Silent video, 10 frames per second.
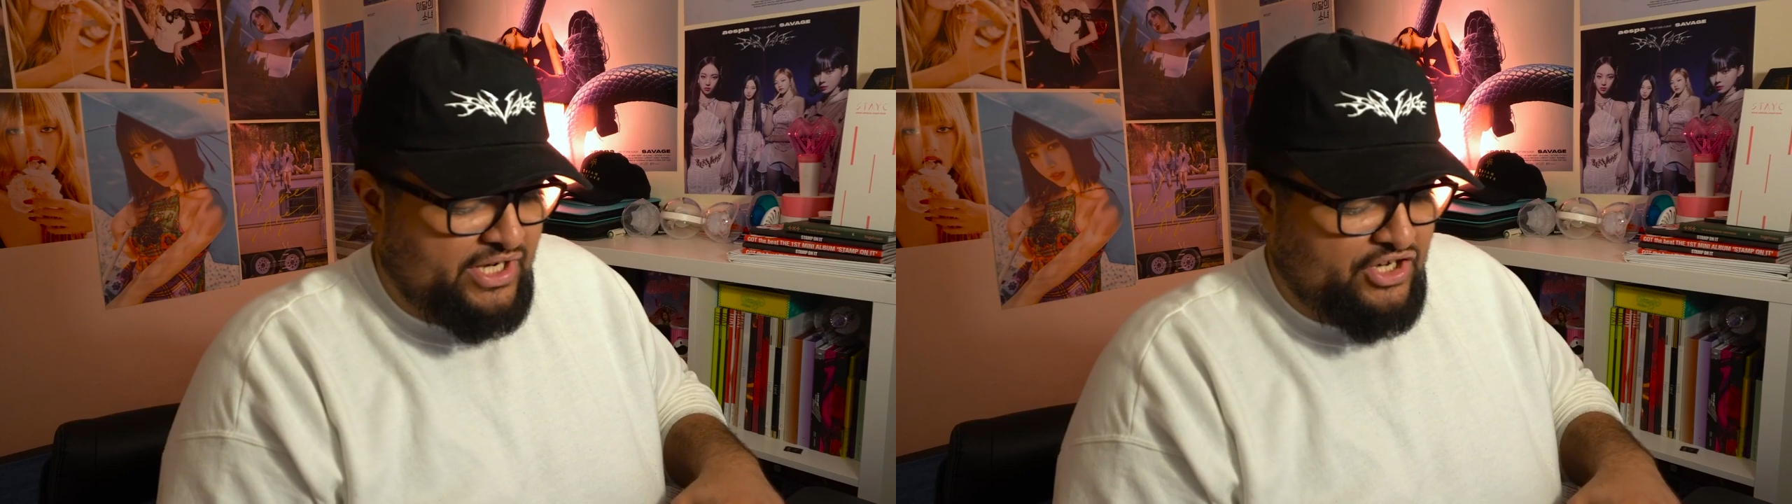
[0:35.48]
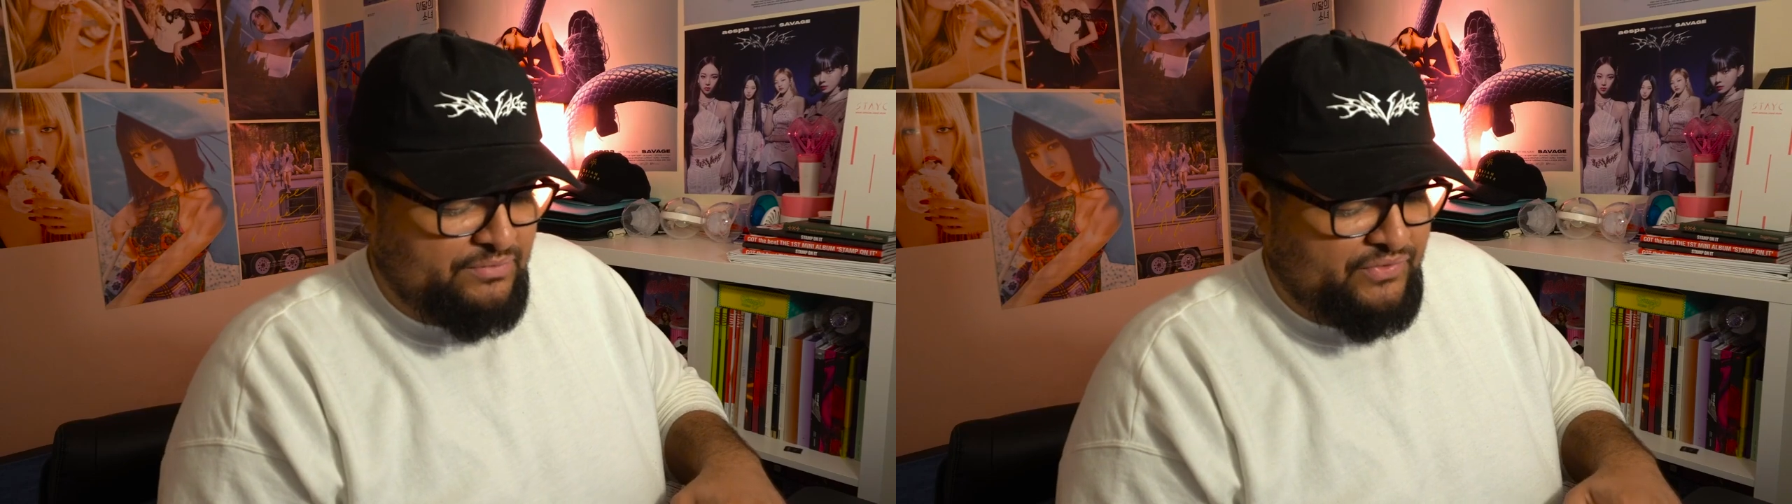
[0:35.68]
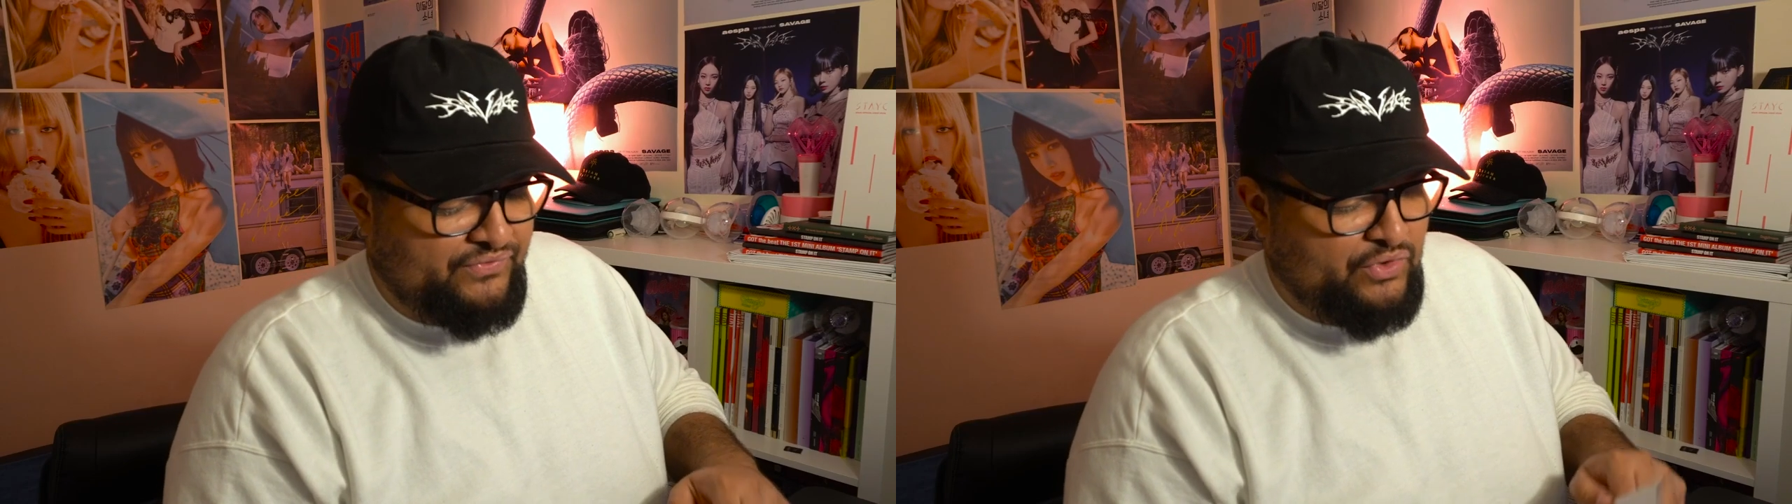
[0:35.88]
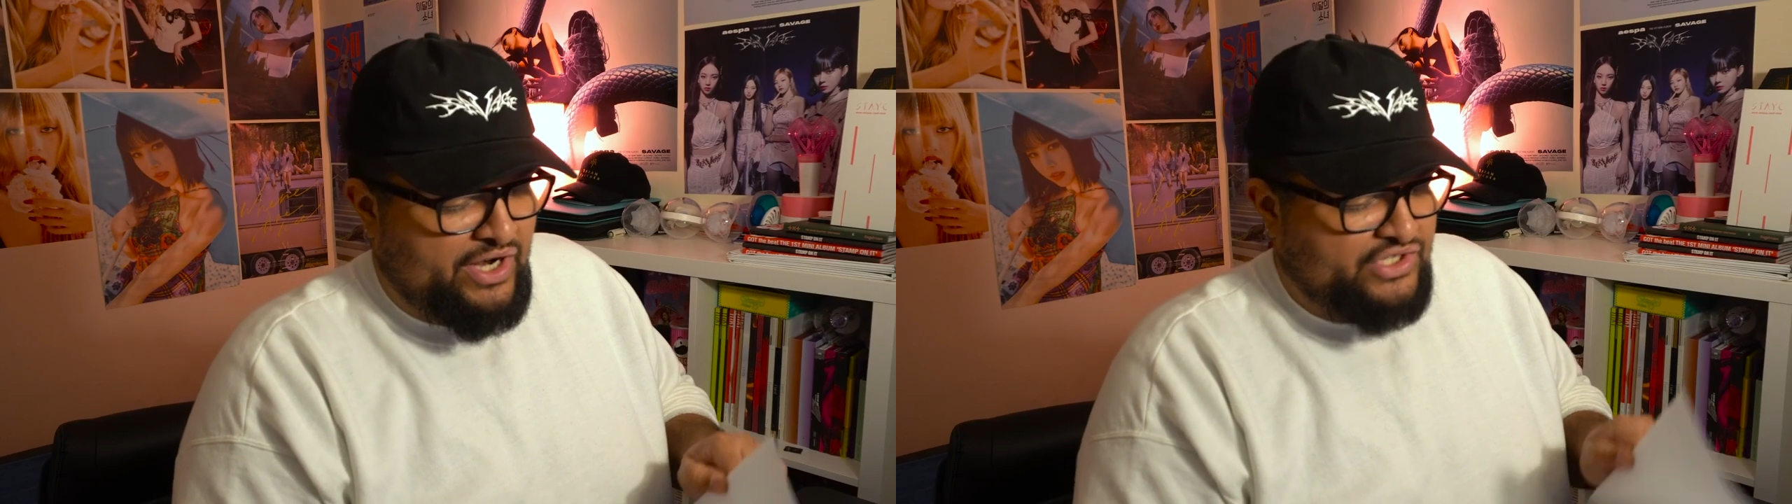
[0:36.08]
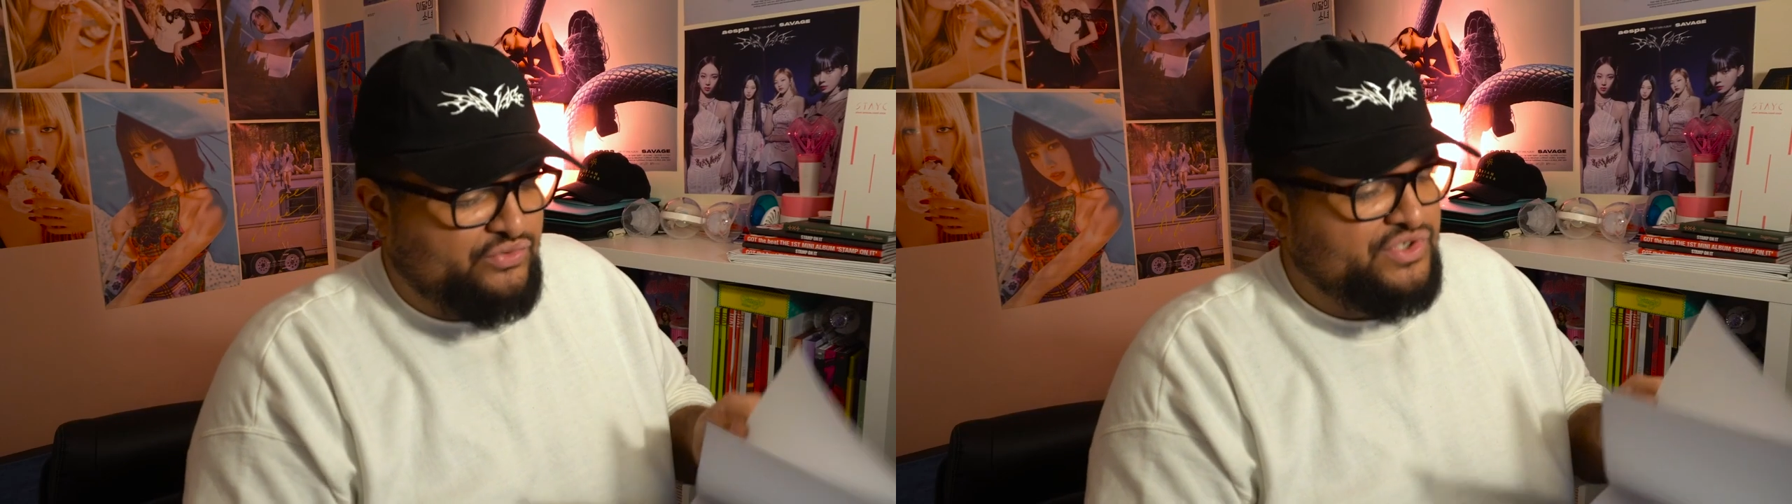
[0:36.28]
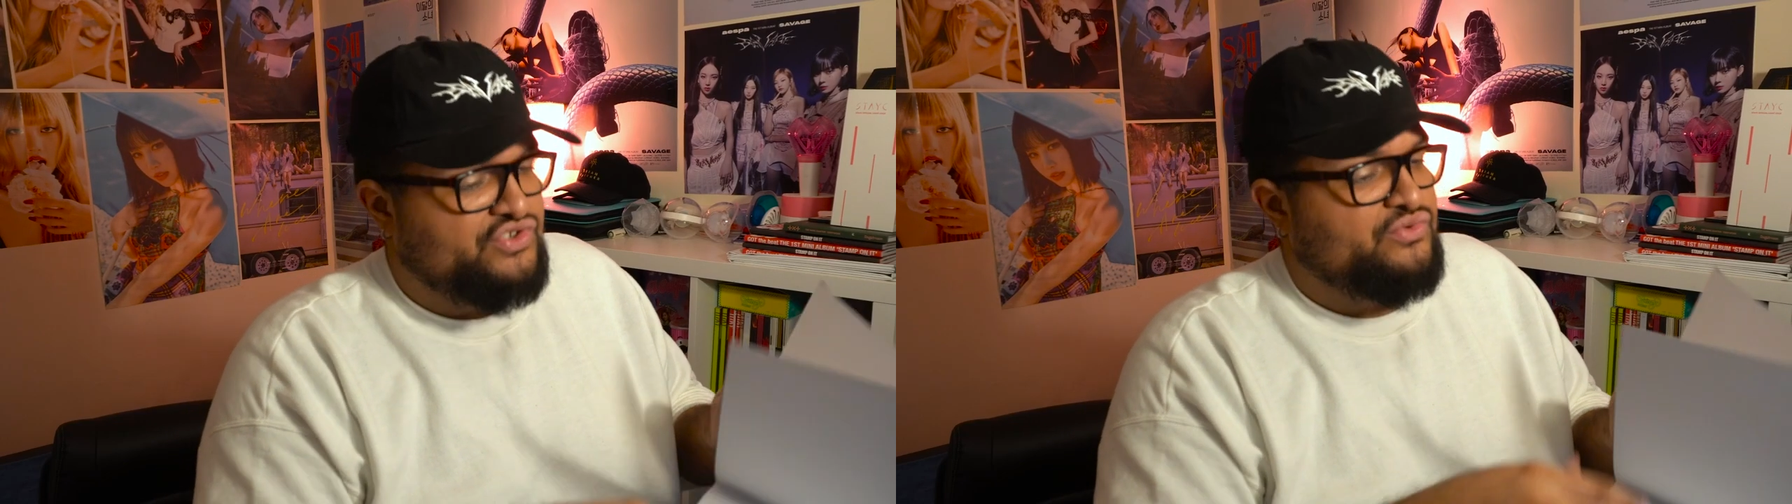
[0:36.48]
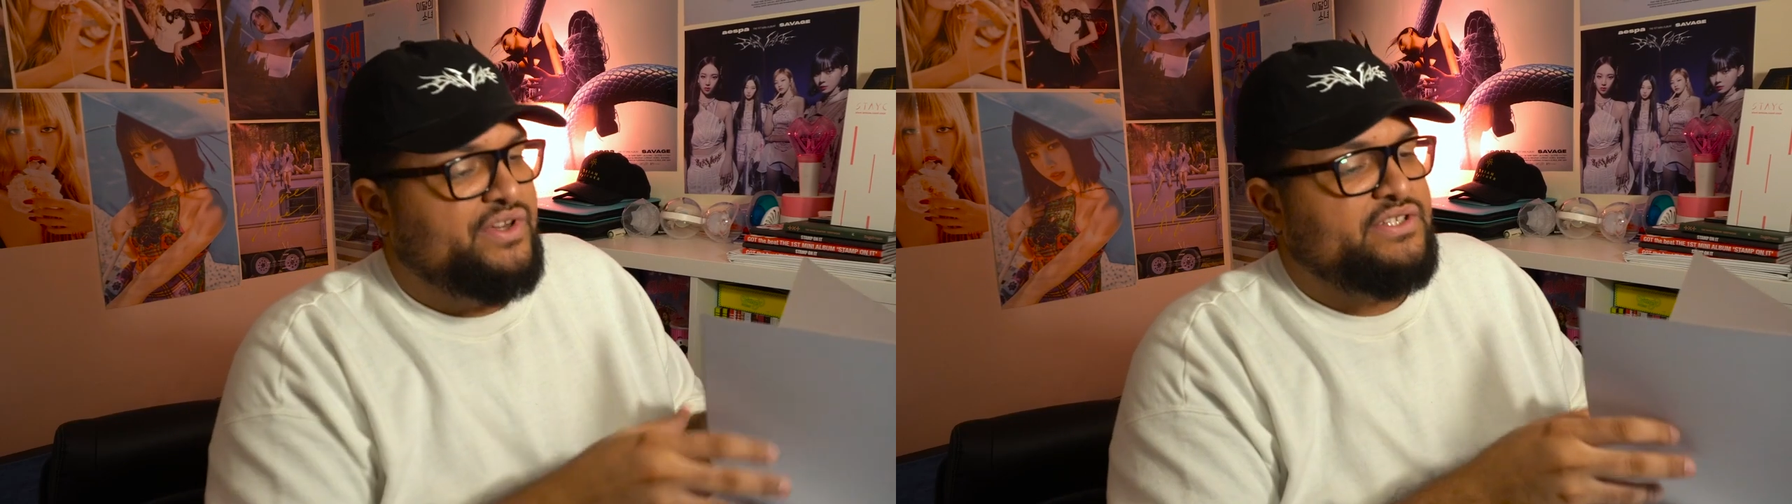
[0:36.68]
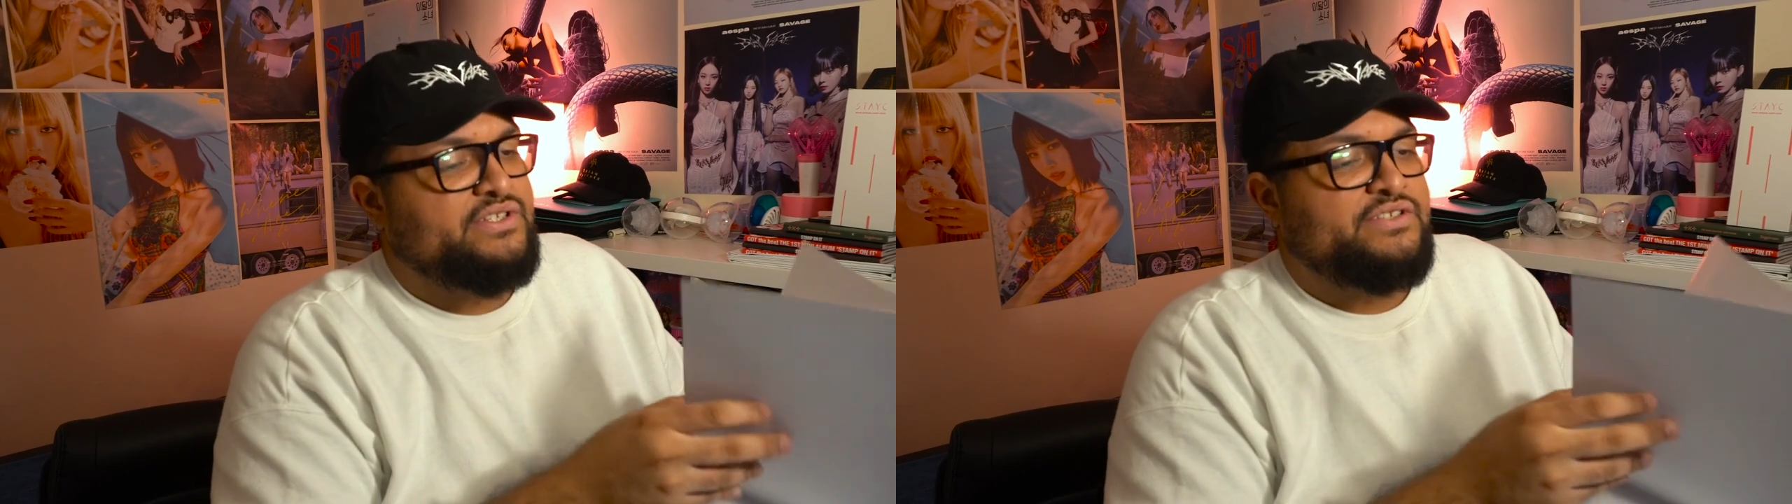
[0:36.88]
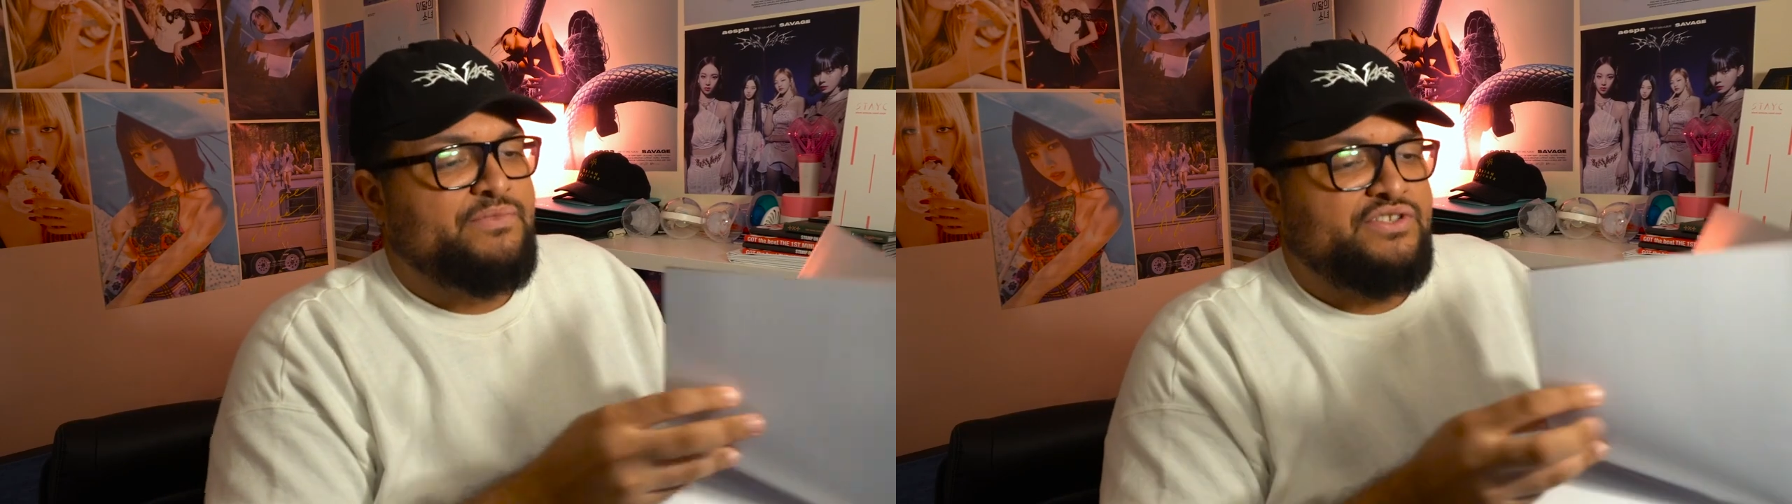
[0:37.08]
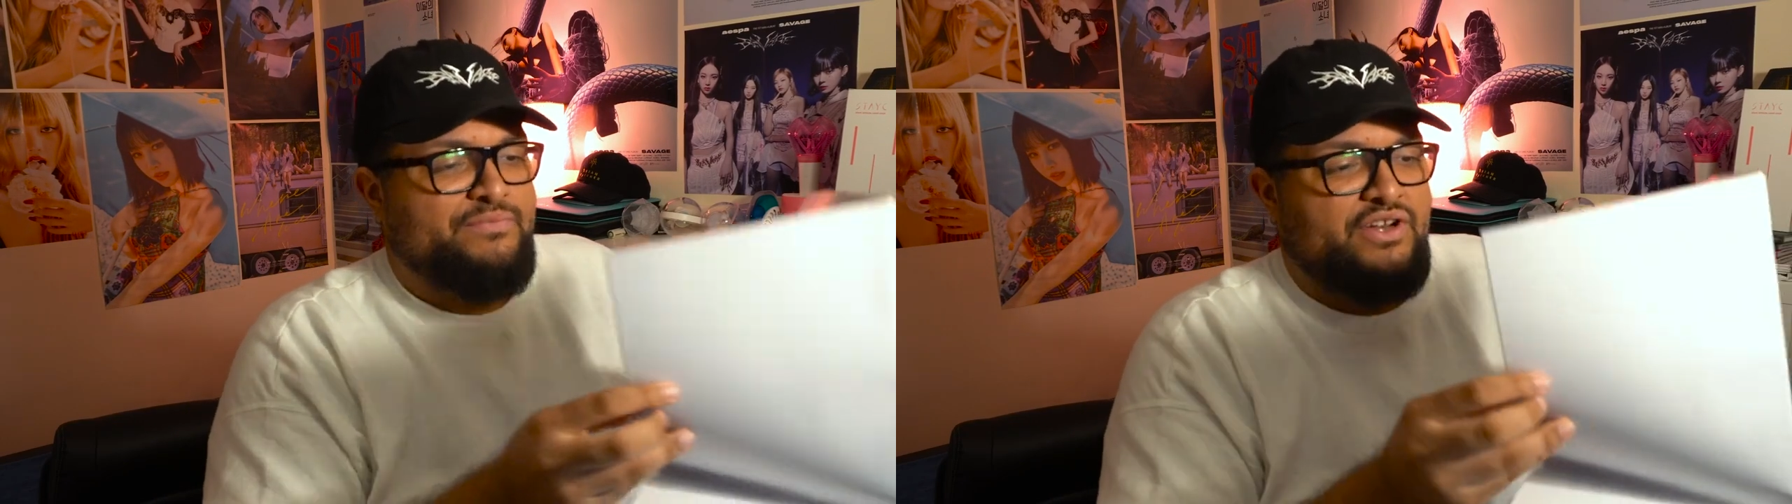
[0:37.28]
here before I switch screens, because it's
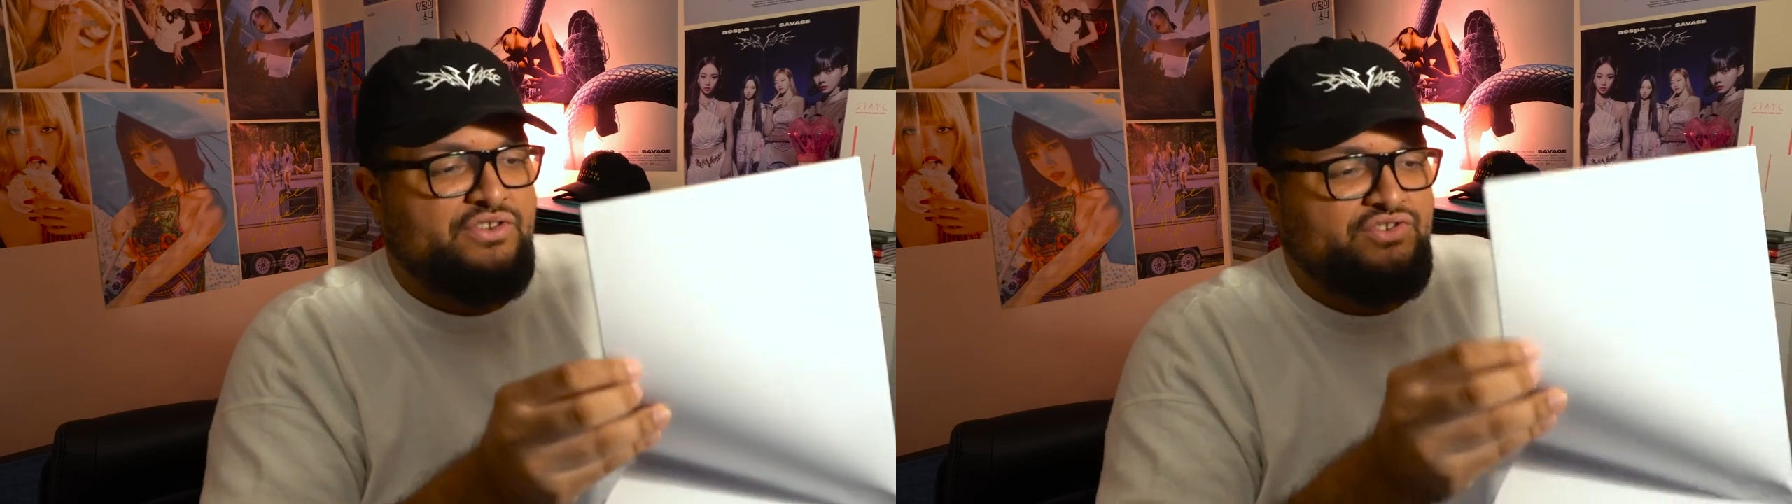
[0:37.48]
much better